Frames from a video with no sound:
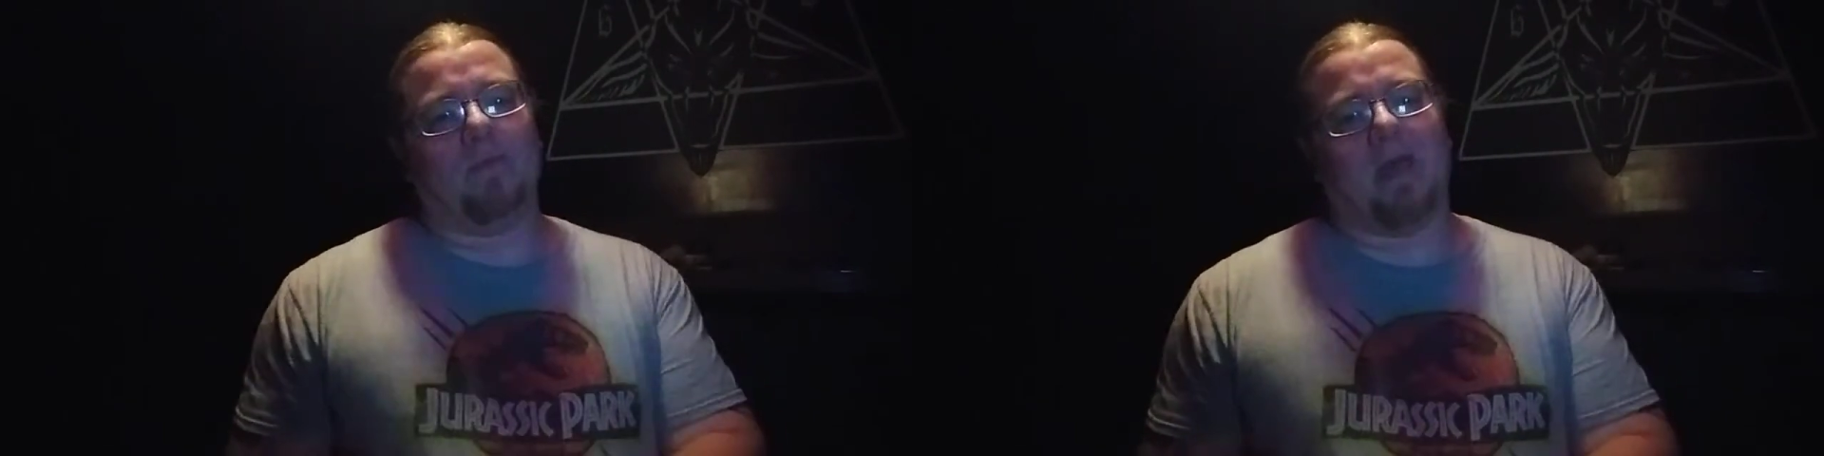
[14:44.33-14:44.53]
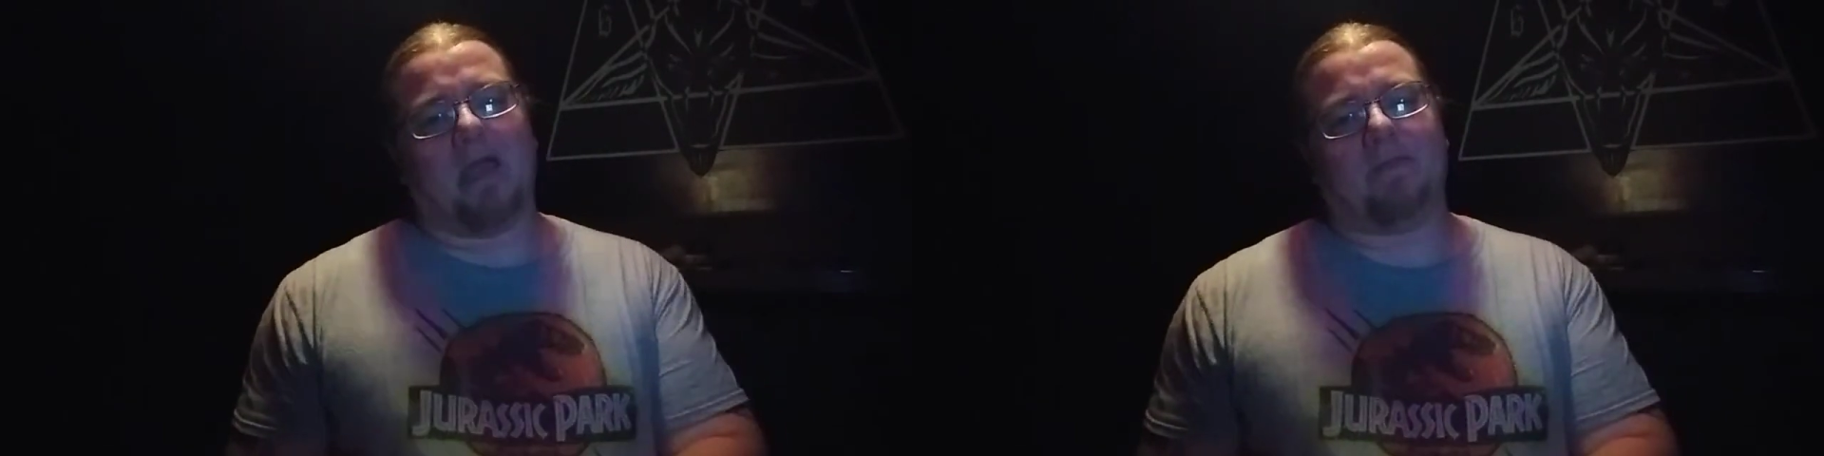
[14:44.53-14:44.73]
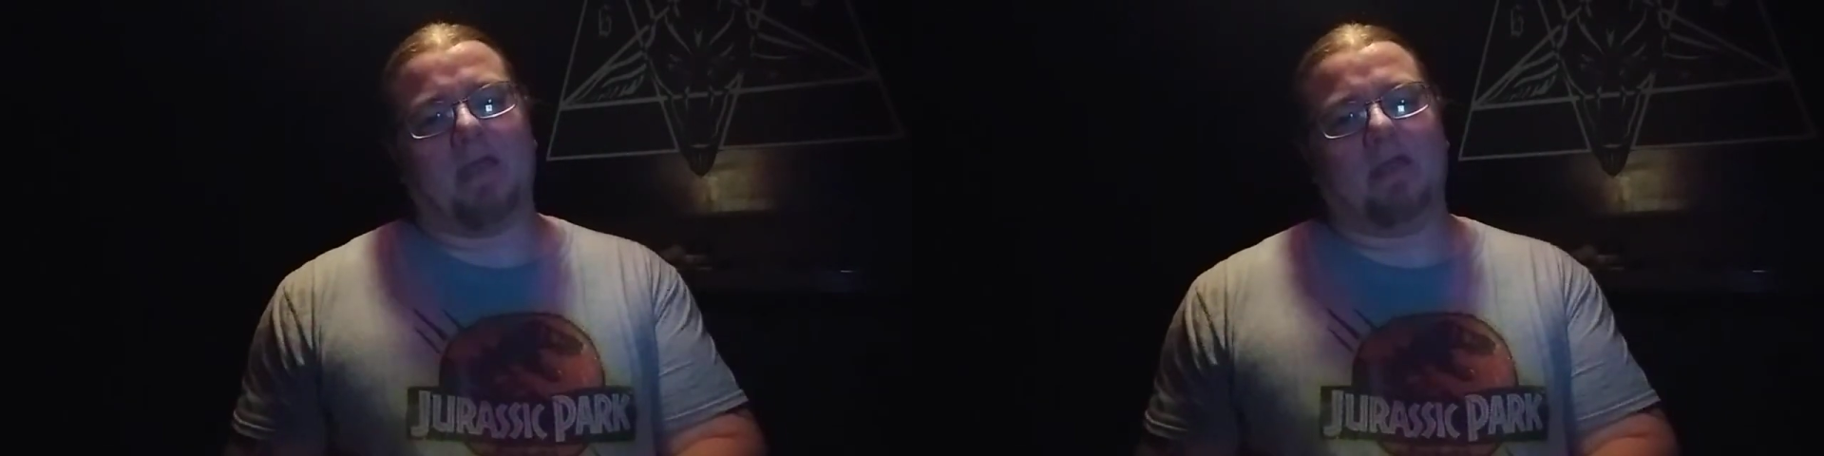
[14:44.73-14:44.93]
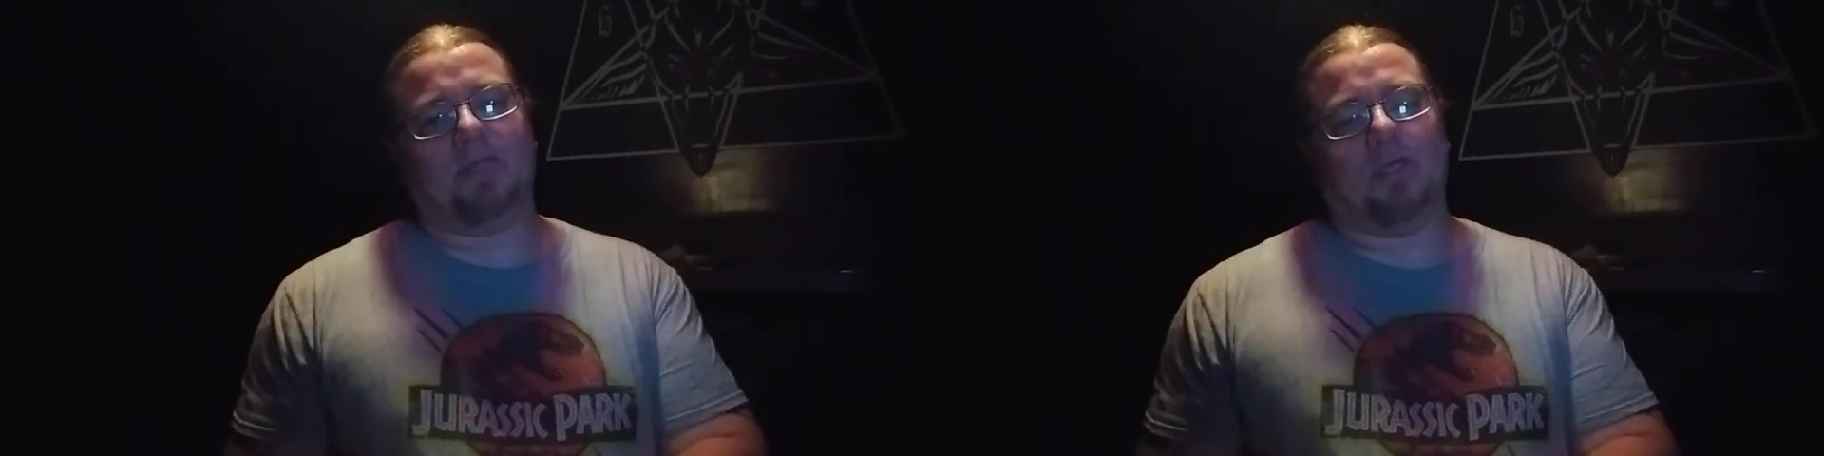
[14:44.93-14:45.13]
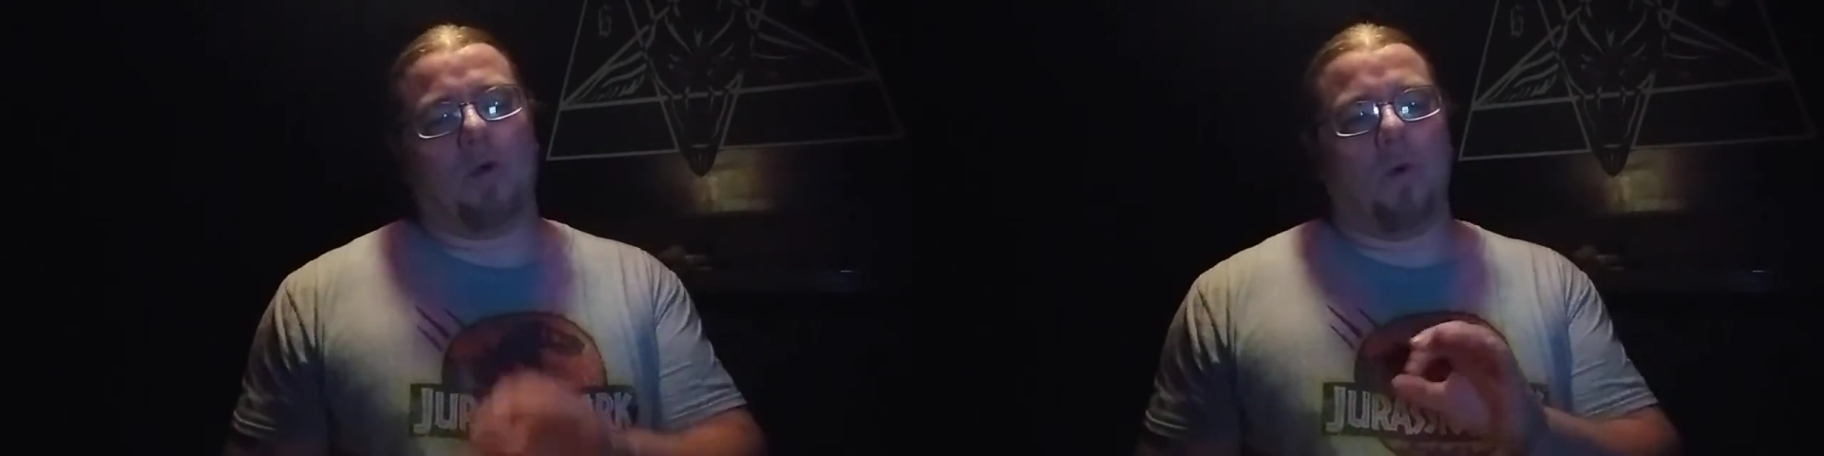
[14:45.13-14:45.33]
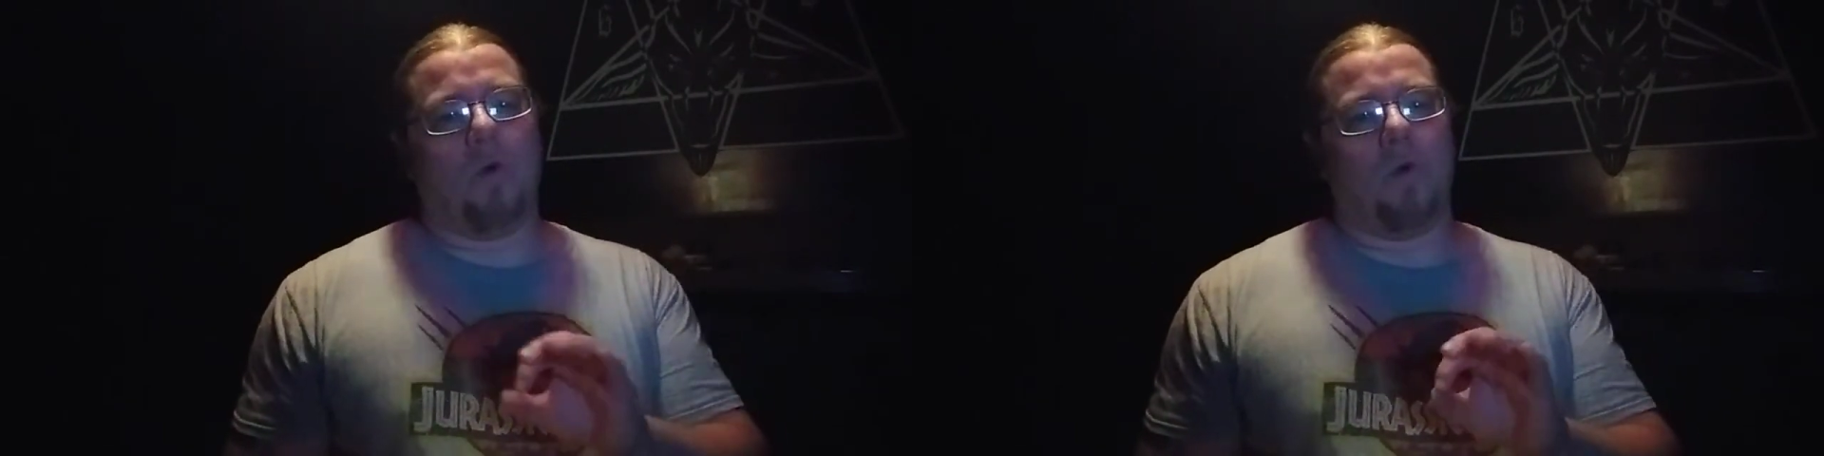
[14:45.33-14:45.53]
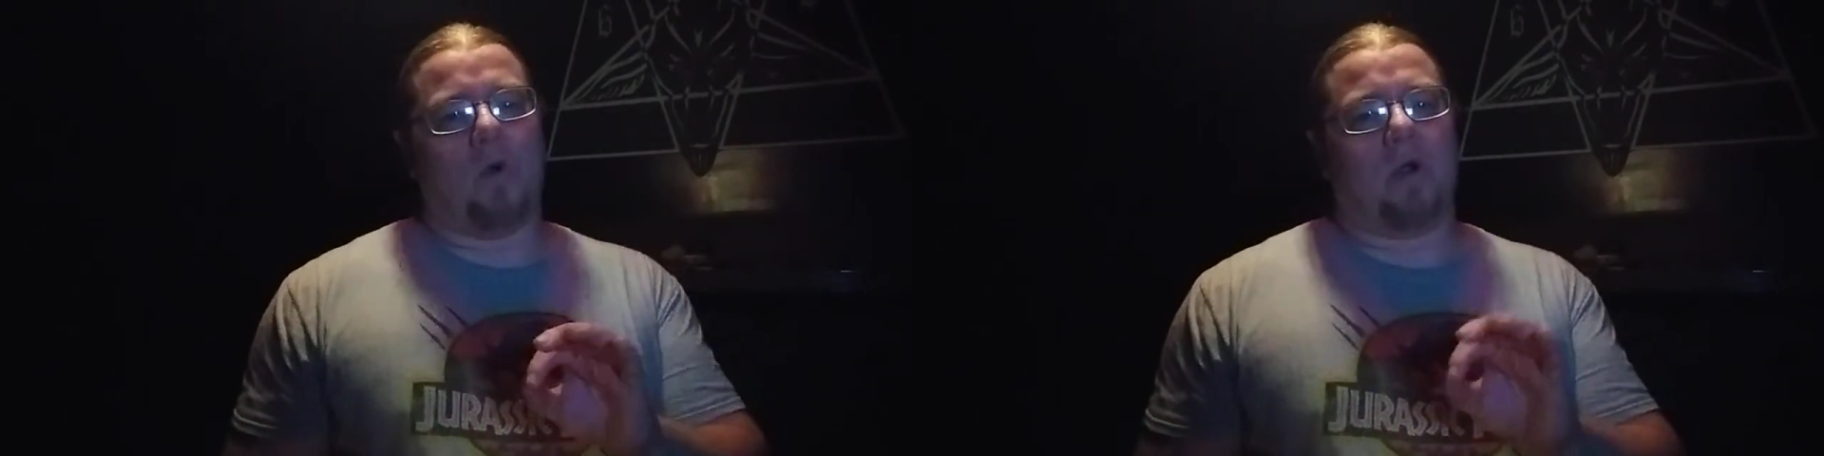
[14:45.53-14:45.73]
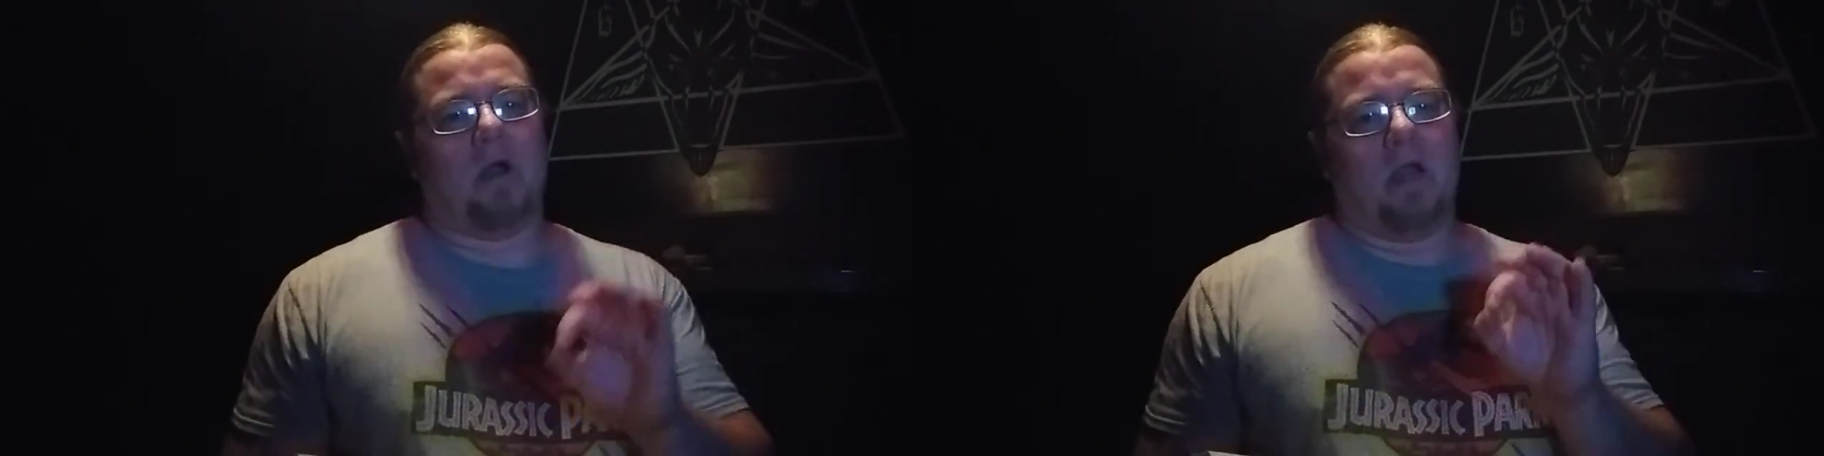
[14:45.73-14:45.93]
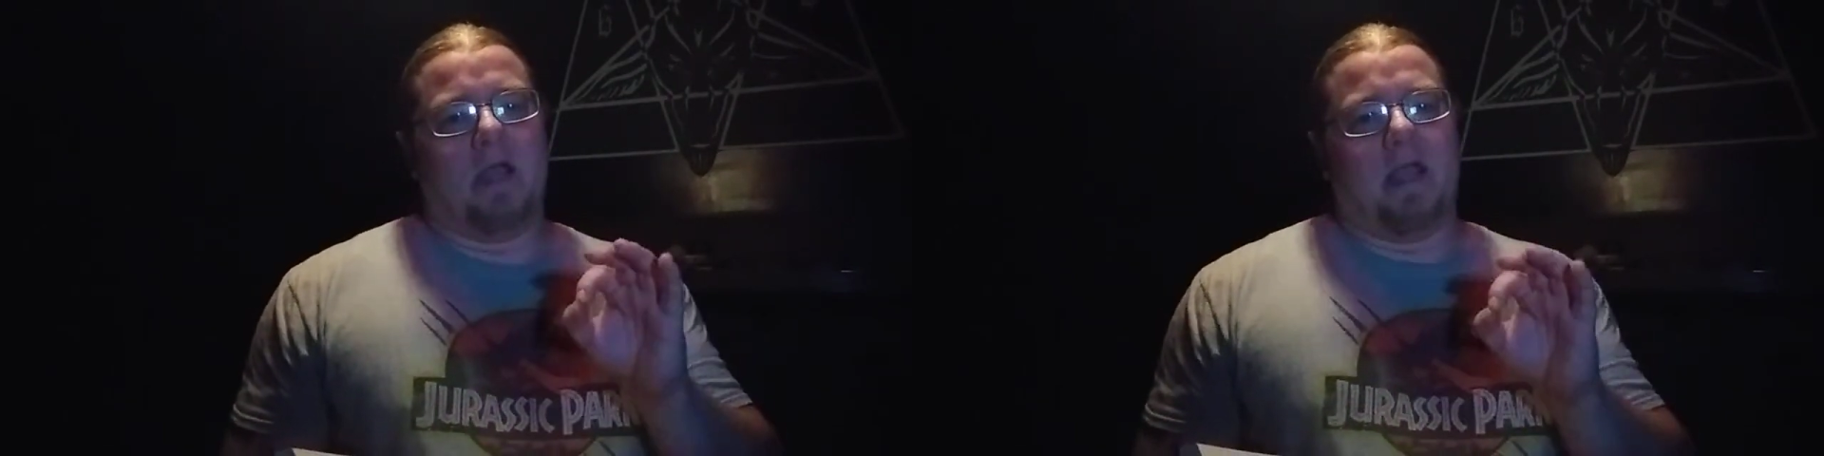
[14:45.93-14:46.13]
Black Mass or